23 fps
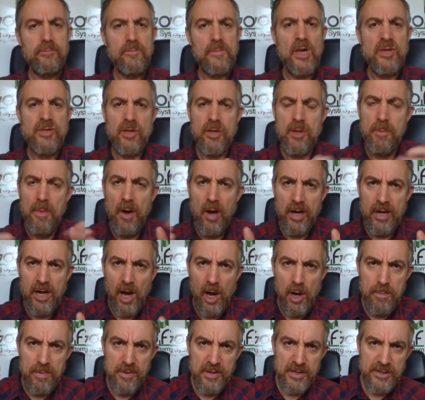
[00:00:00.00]
so the
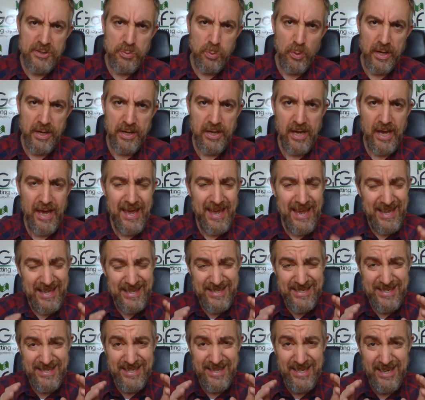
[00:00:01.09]
Mayakoba this week,
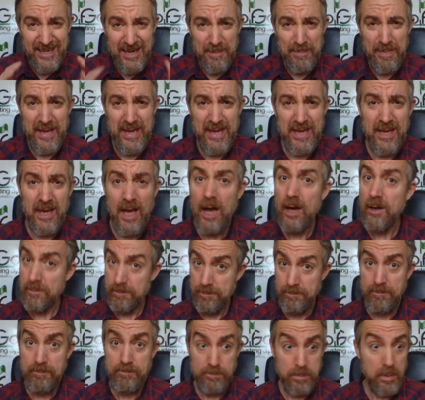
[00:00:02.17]
it's going to be, a,
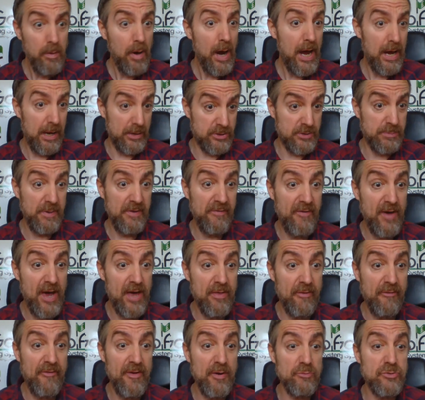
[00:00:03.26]
well, to be fair, the
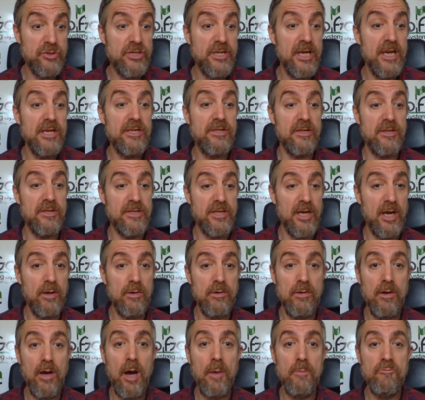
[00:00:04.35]
field's decent,
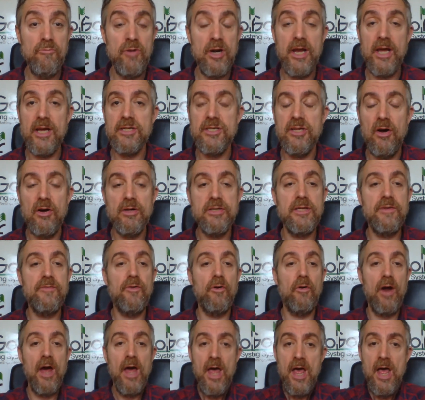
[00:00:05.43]
so I'm really excited
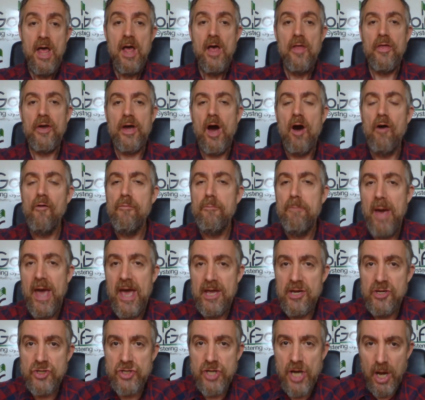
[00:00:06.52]
for it. The Golf
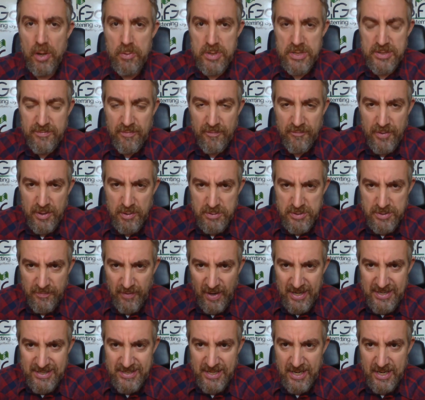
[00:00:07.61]
Betting Show is for viewers of
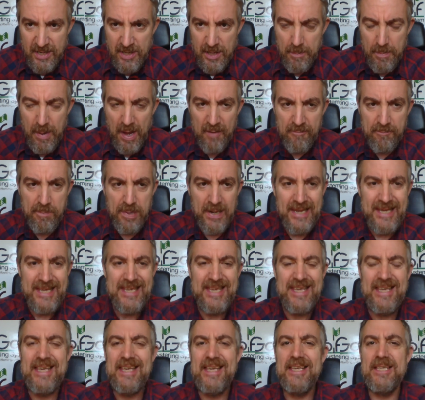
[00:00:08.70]
eighteen and above.
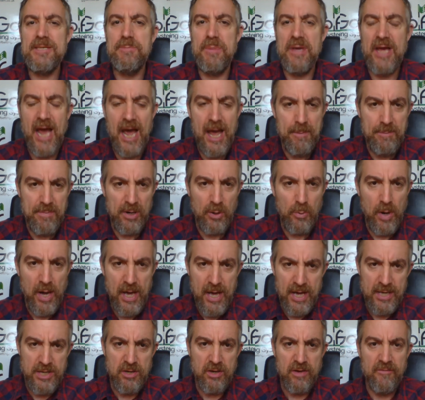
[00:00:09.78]
Please be gamble aware.
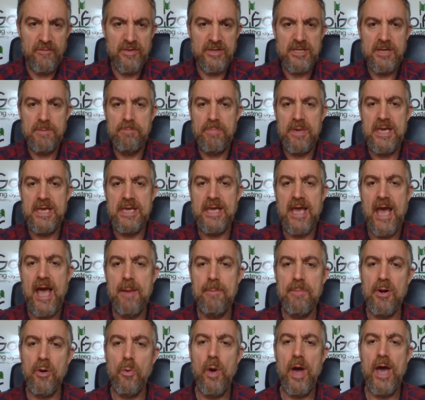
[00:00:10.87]
You can visit be
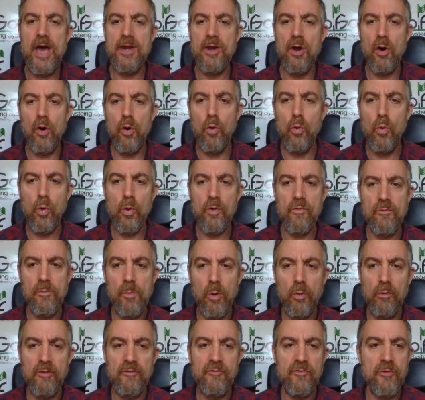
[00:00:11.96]
gamble aware dot org for
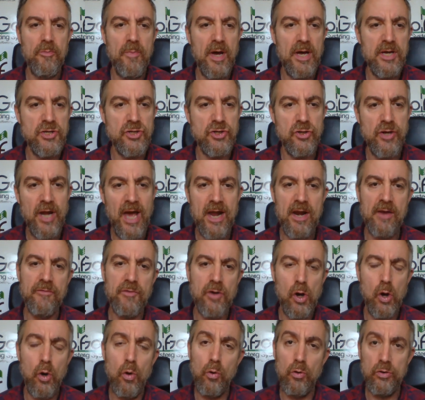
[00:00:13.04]
more information. And of
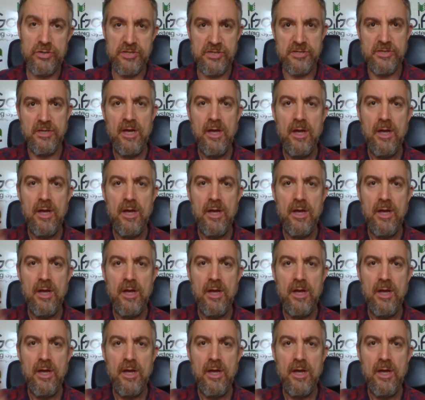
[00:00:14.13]
course,